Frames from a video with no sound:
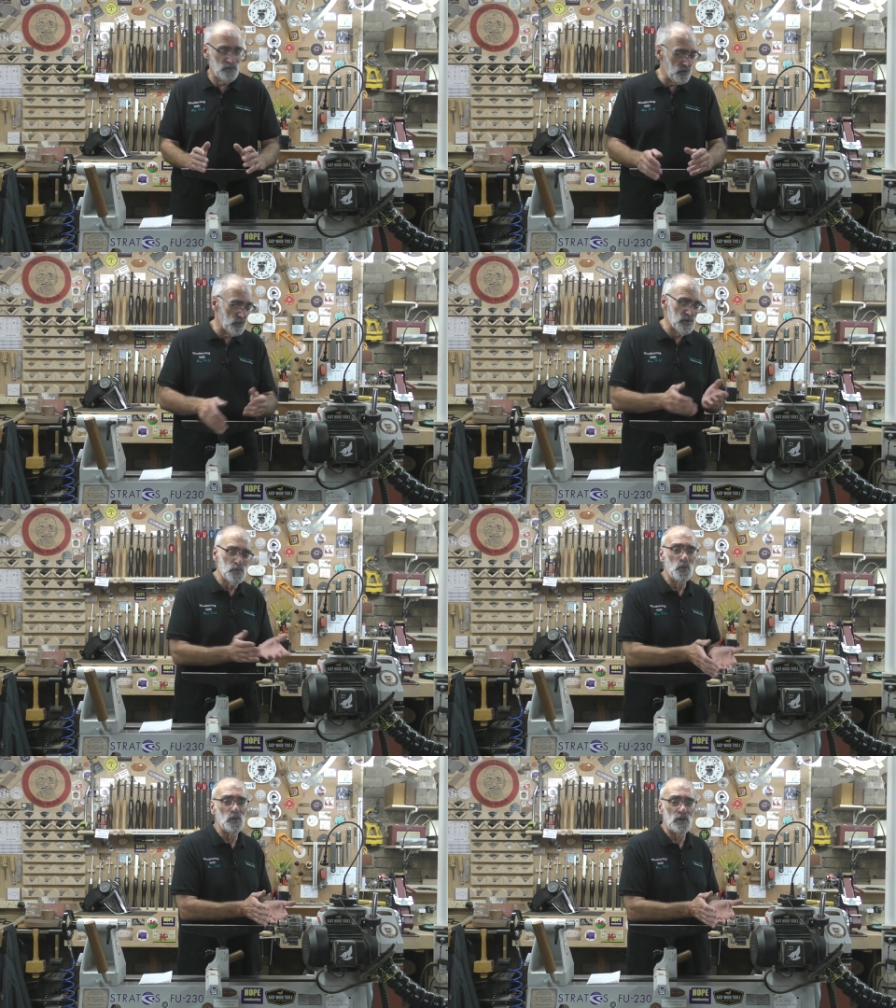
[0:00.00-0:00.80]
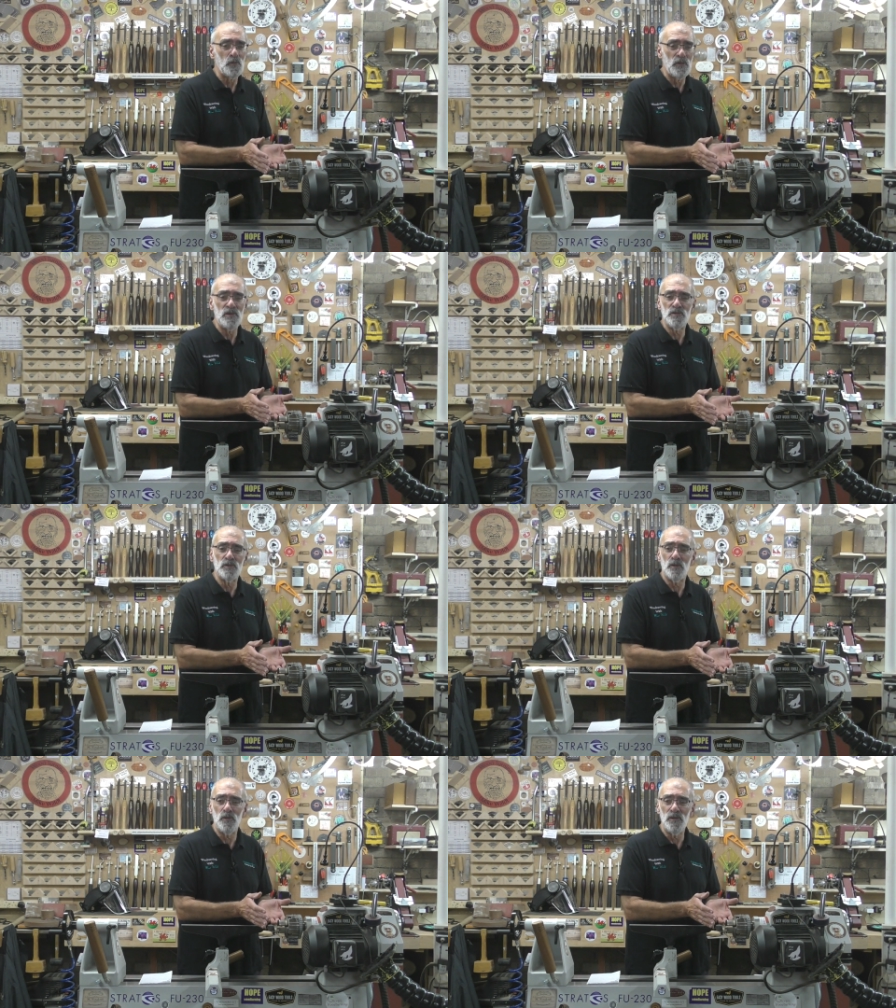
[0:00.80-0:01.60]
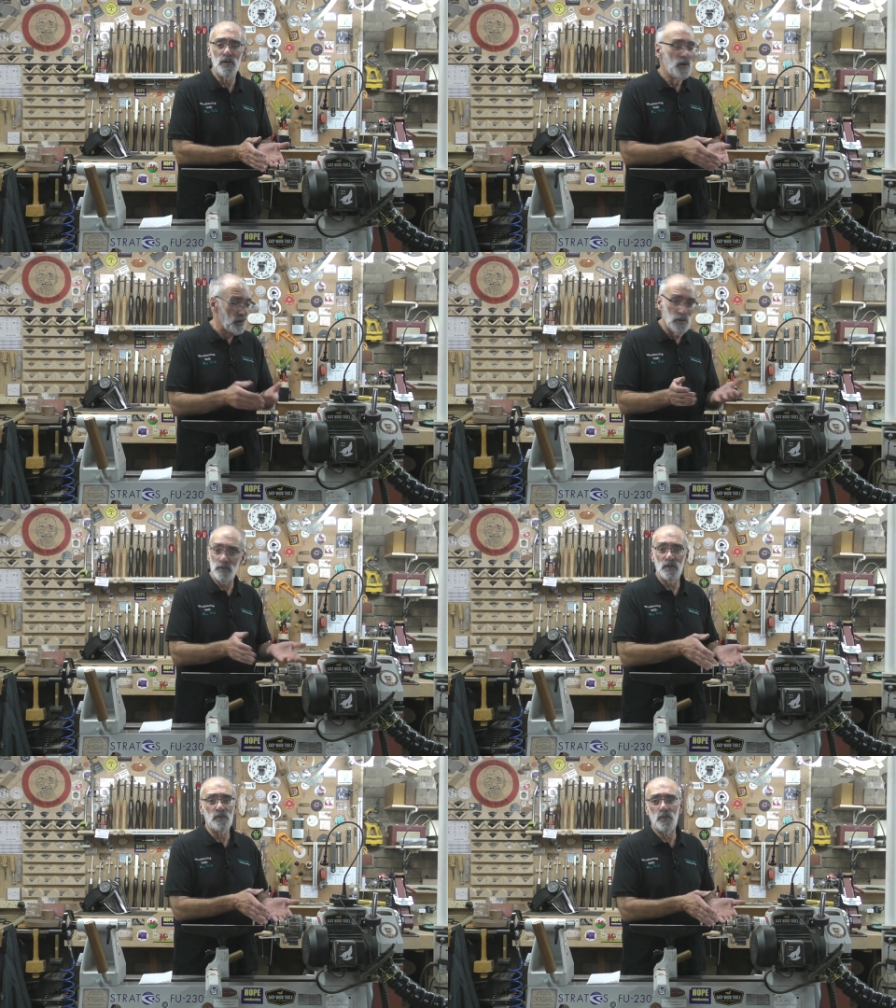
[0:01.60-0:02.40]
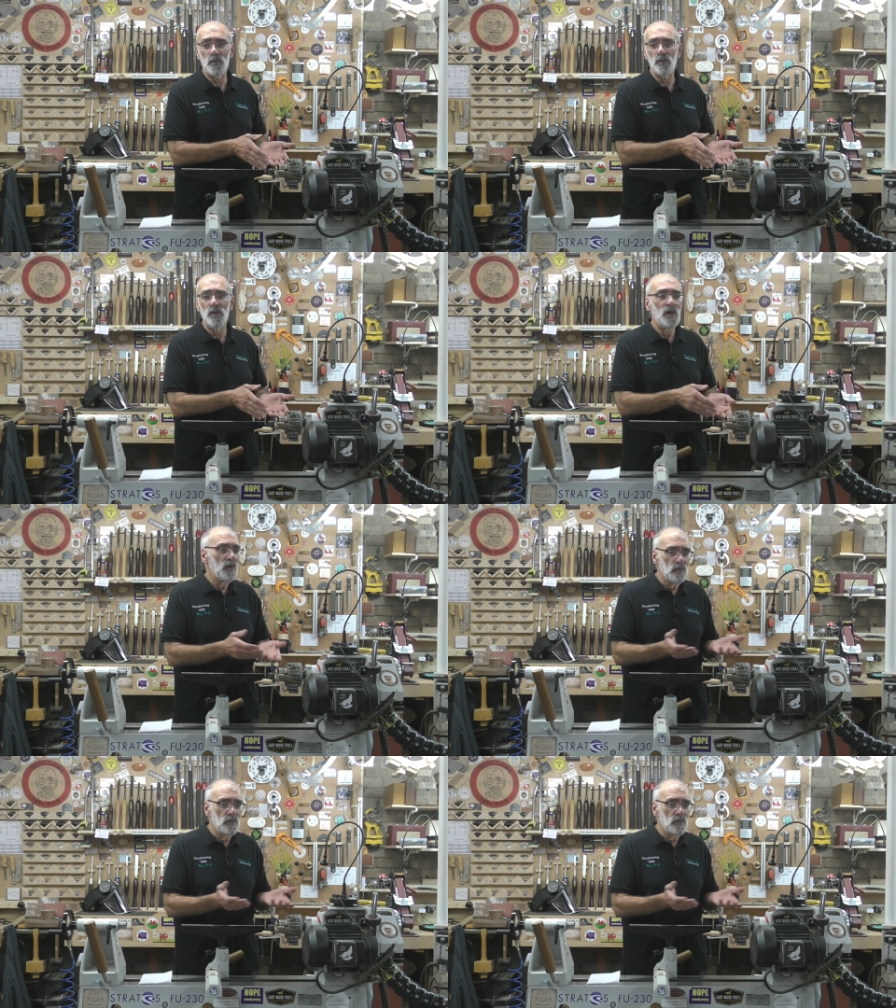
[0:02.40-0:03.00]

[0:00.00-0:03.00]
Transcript: If you've got a small little piece you're doing, like that bowl,